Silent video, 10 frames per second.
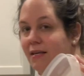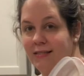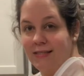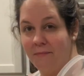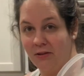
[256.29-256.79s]
for
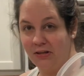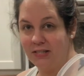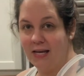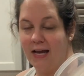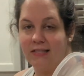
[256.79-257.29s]
similar
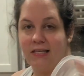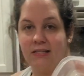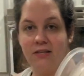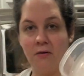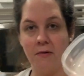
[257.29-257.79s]
sizes.
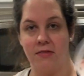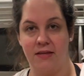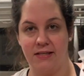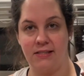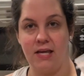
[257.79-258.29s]
So
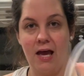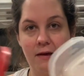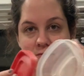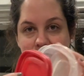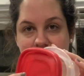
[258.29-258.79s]
this
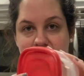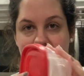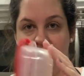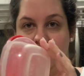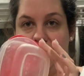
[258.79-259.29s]
top fits
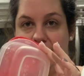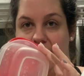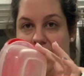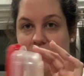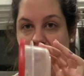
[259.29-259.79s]
this
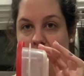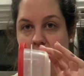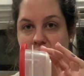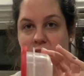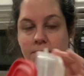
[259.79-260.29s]
container,
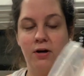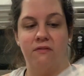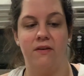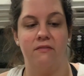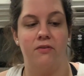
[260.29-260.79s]
which is
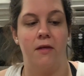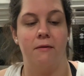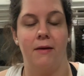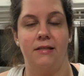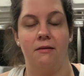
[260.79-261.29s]
perfect for
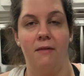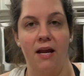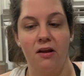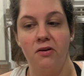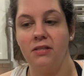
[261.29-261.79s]
my
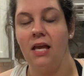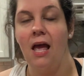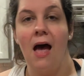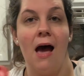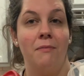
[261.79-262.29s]
tomatoes.
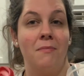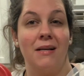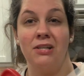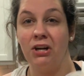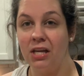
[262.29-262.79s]
I put my
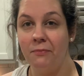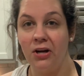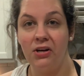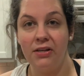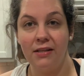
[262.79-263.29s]
turkey
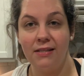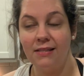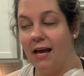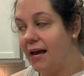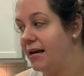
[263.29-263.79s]
burger in this
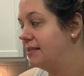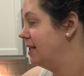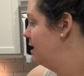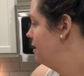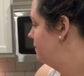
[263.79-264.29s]
size,
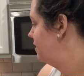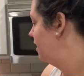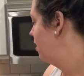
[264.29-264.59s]
but they